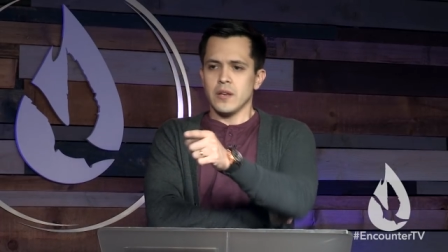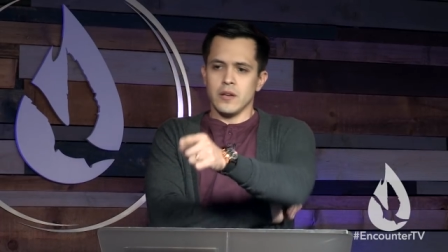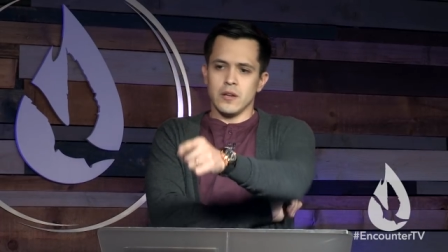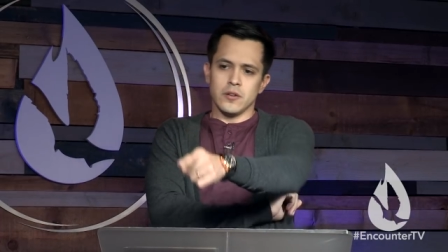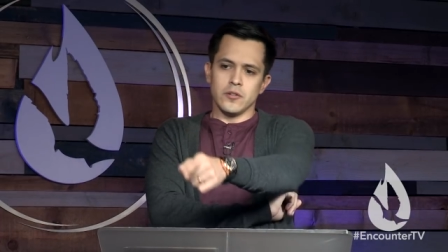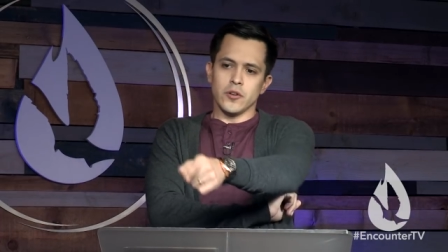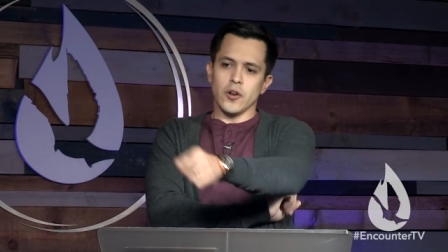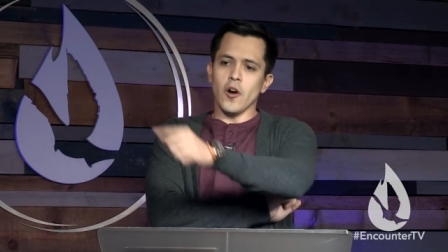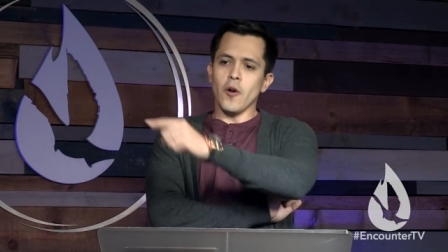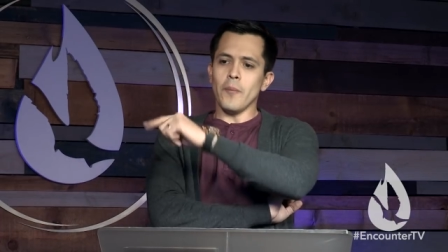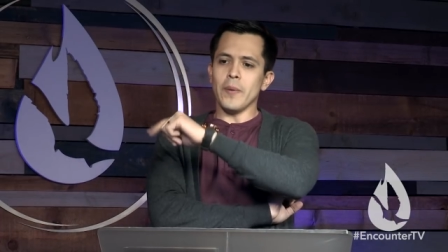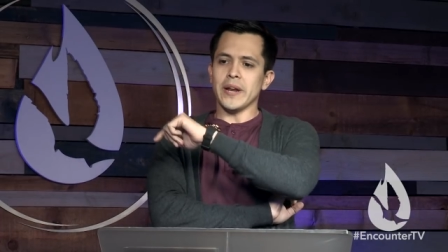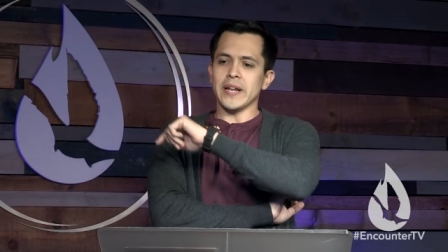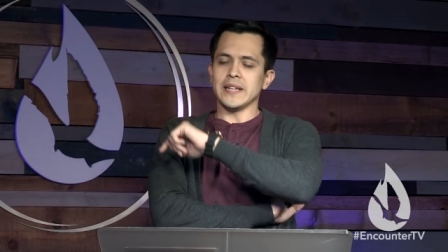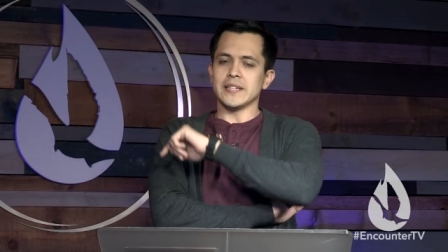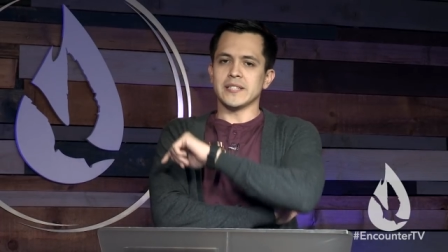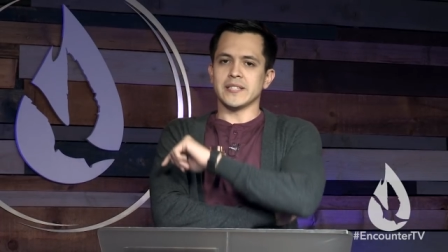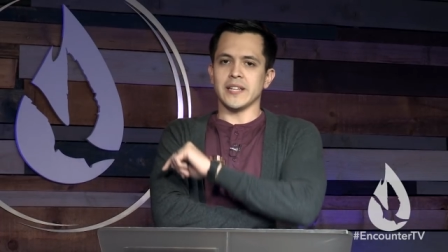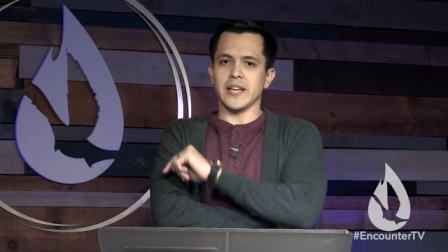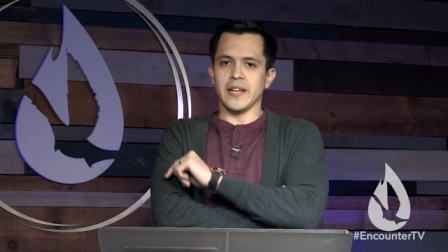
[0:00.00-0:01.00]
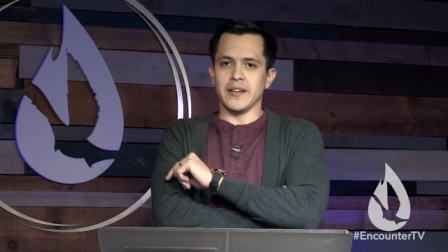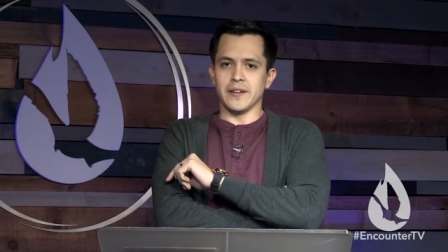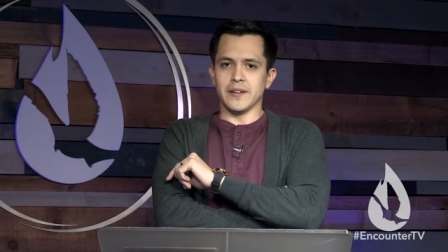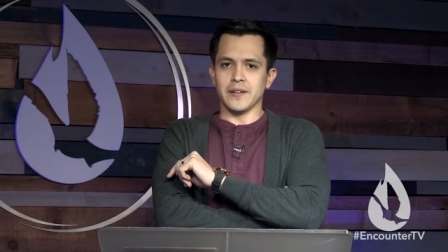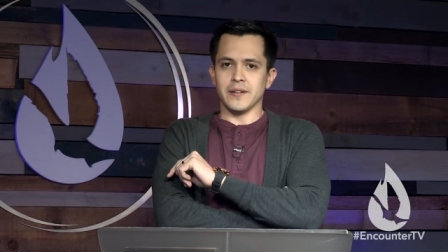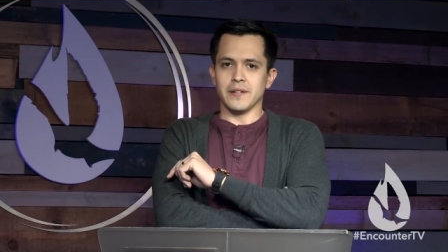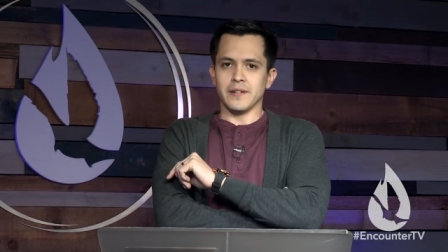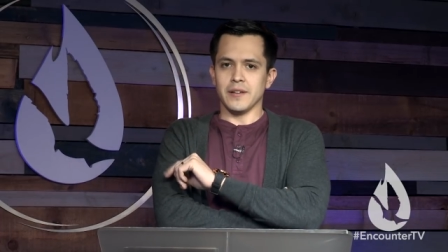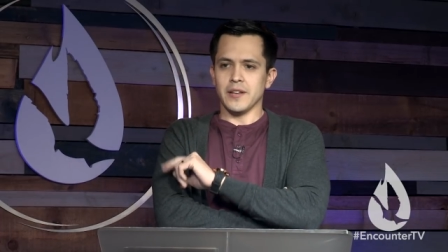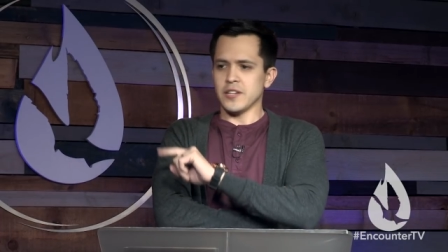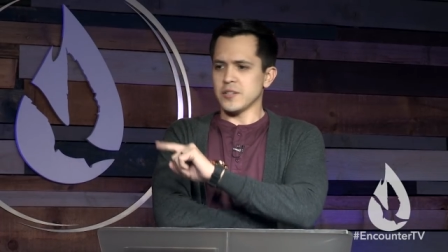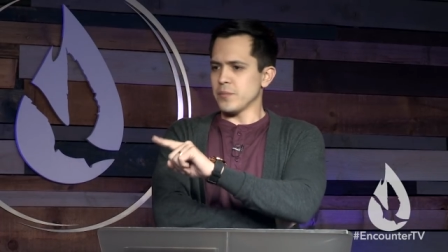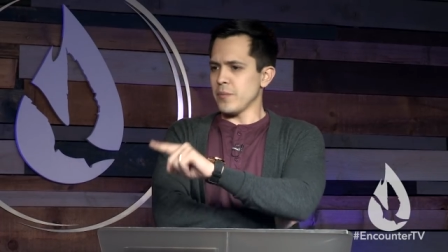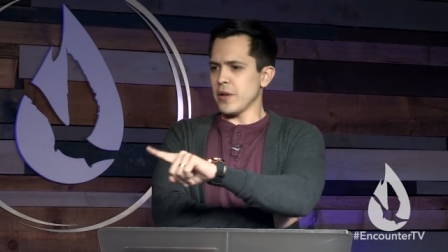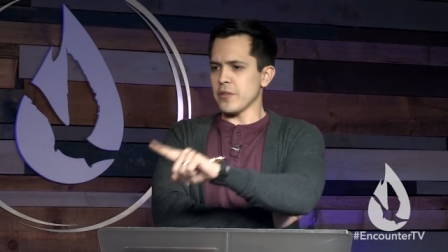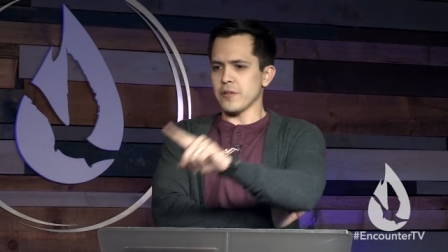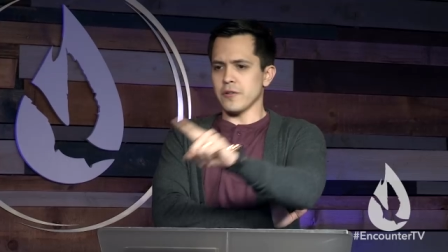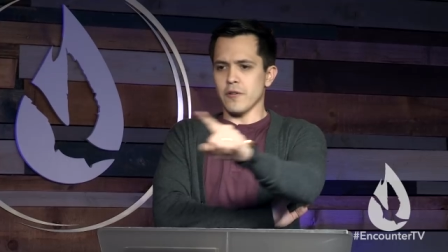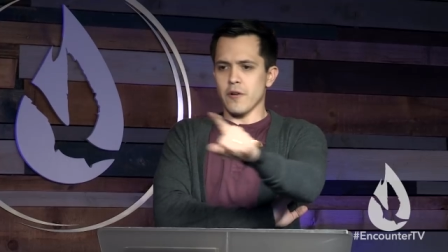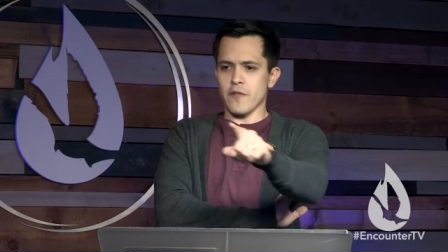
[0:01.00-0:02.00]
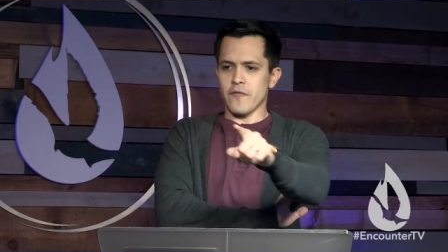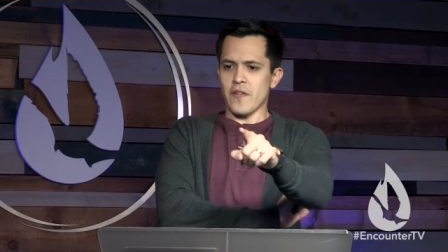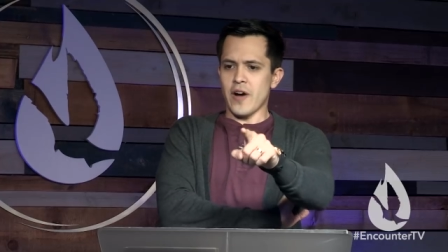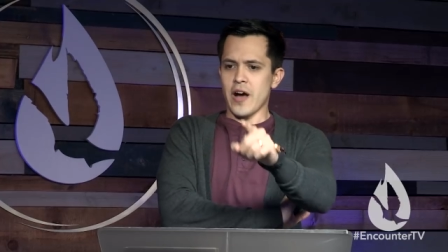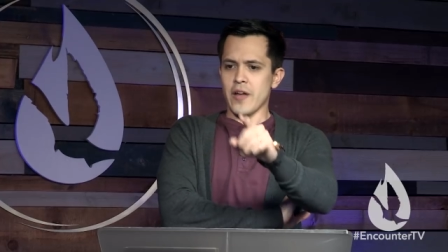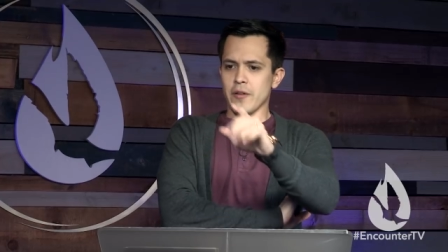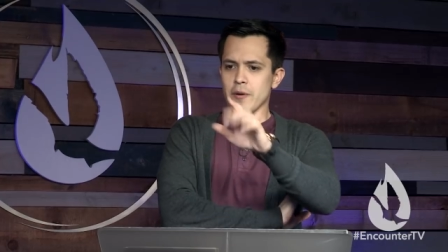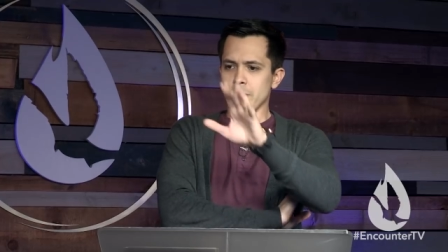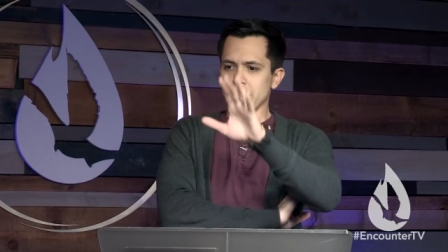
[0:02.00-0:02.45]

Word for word: Nobody sinned, his mother nor father,